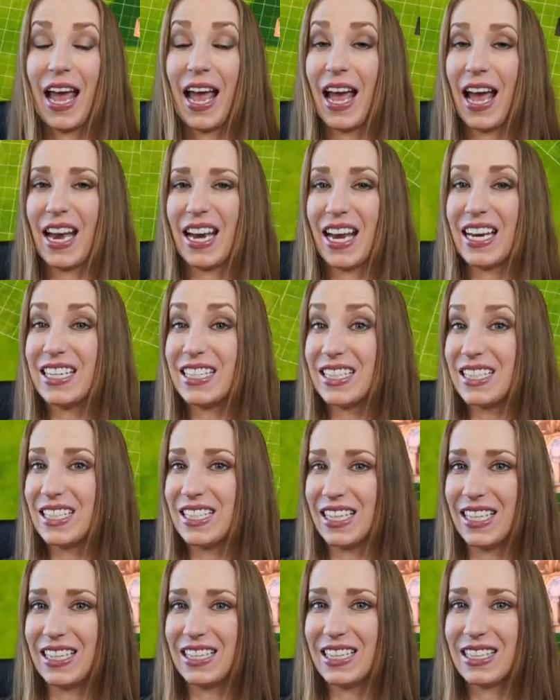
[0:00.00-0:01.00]
And I
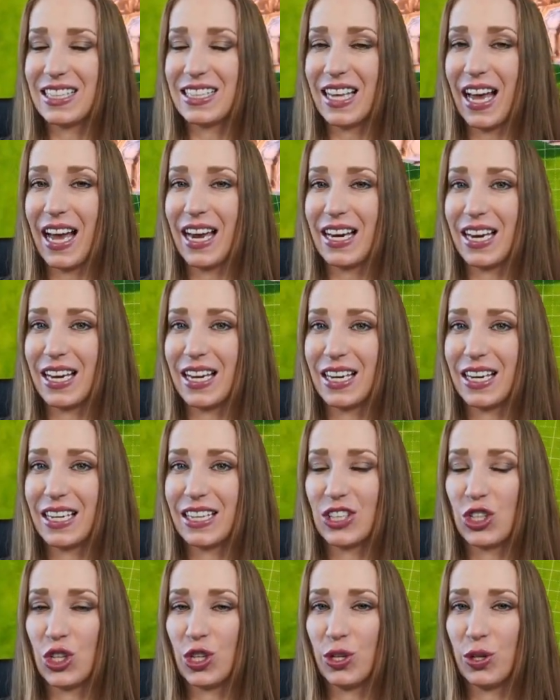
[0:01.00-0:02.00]
did decide
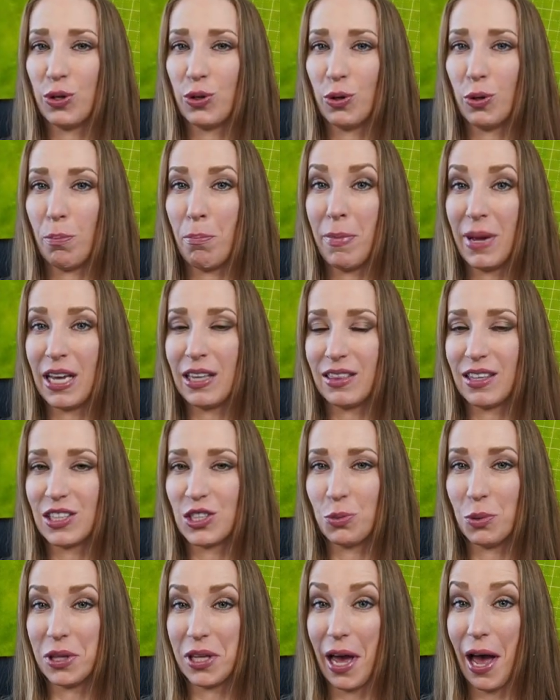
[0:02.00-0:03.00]
to make
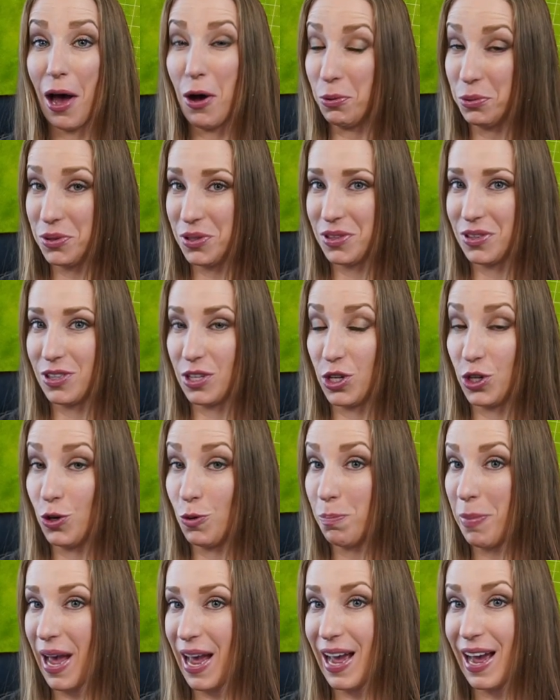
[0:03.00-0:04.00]
this without the new
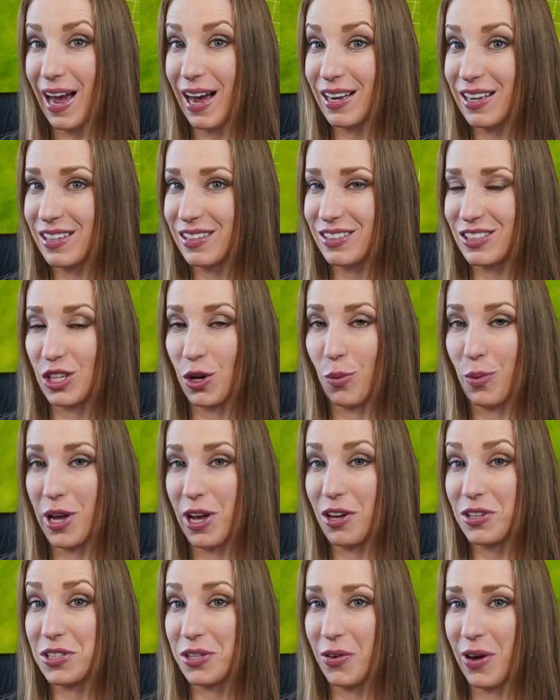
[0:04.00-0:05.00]
pack. So we
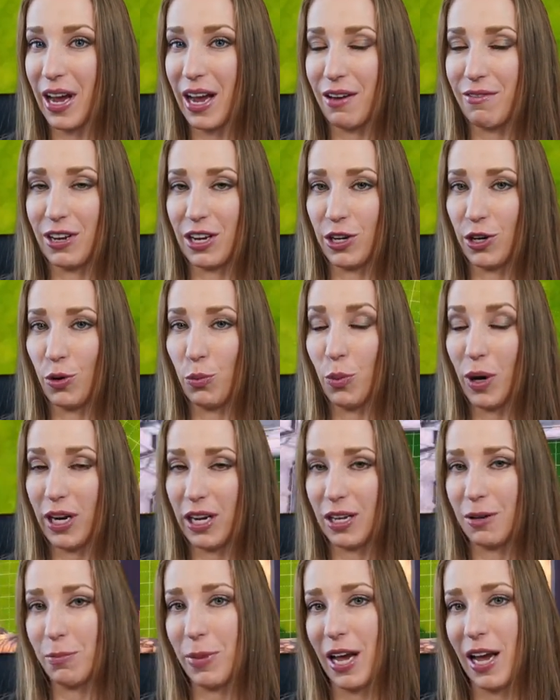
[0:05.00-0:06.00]
also have a new
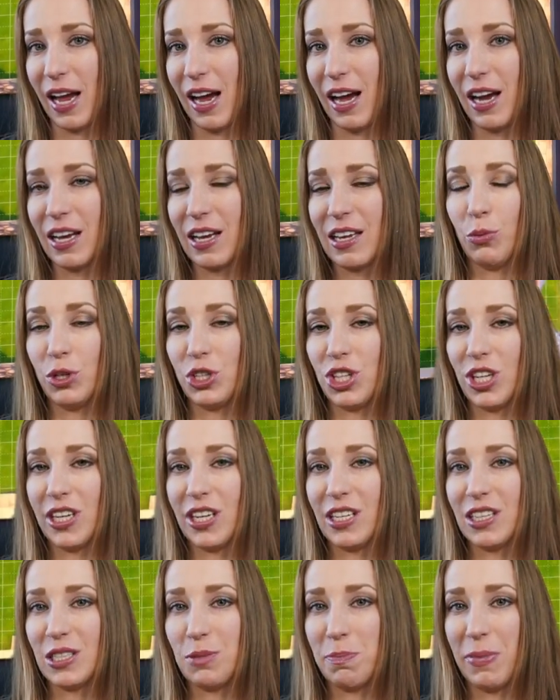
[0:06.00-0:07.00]
wedding pack, which
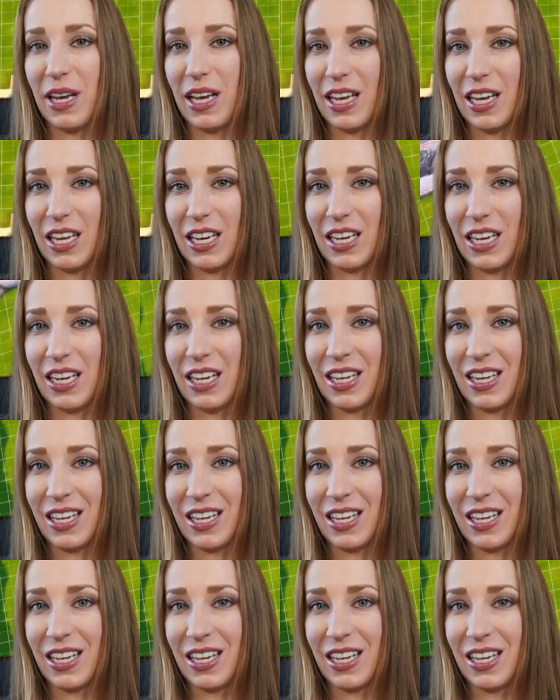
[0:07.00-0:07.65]
has been